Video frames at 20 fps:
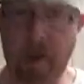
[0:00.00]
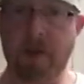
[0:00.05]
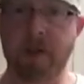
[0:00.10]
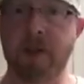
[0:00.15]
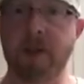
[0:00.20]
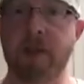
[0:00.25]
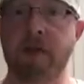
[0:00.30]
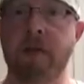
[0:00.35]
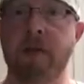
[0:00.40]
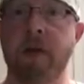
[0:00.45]

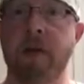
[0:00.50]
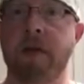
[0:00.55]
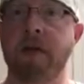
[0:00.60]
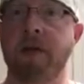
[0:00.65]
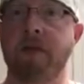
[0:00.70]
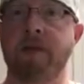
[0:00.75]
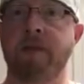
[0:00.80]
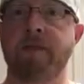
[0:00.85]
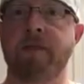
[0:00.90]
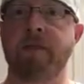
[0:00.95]
Energy
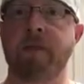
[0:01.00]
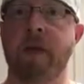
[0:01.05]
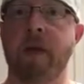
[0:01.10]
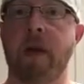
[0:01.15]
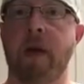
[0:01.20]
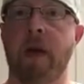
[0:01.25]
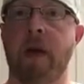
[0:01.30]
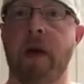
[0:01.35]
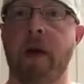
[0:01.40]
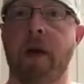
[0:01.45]
Drinks,
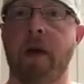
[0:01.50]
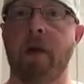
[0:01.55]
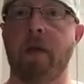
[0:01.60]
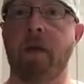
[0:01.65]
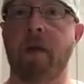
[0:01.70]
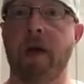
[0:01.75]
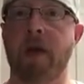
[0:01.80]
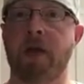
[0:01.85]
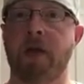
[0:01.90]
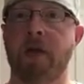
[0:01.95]
and uh,
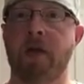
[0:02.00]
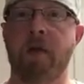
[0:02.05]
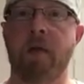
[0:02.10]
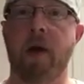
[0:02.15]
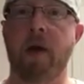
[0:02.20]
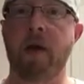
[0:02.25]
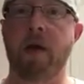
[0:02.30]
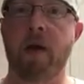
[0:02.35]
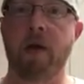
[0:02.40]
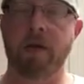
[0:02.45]
make sure you
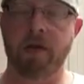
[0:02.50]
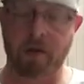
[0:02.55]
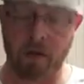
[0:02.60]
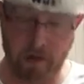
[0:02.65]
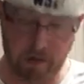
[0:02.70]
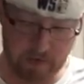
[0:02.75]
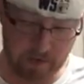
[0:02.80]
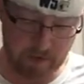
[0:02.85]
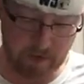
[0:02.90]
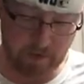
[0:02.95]
buy a lot of
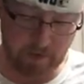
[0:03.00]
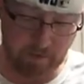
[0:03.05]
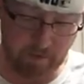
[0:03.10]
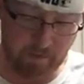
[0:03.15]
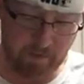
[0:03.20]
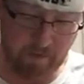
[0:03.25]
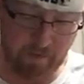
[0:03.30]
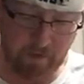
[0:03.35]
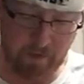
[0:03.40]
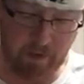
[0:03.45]
drinks because I have a
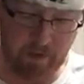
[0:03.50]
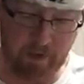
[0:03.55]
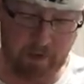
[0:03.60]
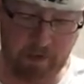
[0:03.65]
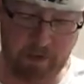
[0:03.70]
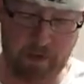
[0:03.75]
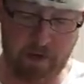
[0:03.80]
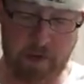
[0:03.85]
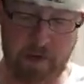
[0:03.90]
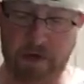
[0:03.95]
feeling
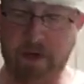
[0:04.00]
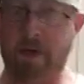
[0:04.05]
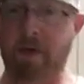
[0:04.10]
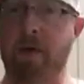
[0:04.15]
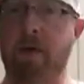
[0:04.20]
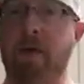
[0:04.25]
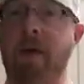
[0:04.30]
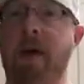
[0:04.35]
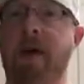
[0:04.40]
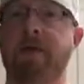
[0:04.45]
that these are
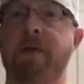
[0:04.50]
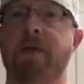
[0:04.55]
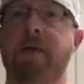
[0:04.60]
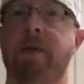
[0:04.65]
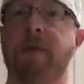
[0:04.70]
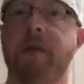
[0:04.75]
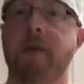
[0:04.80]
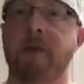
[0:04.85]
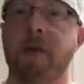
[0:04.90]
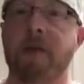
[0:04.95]
going to be
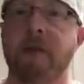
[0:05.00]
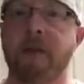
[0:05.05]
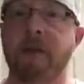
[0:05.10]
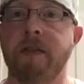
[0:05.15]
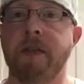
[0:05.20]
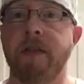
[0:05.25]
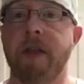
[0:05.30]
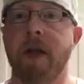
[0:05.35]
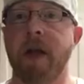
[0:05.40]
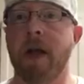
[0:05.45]
absolutely
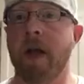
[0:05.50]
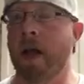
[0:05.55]
delicious.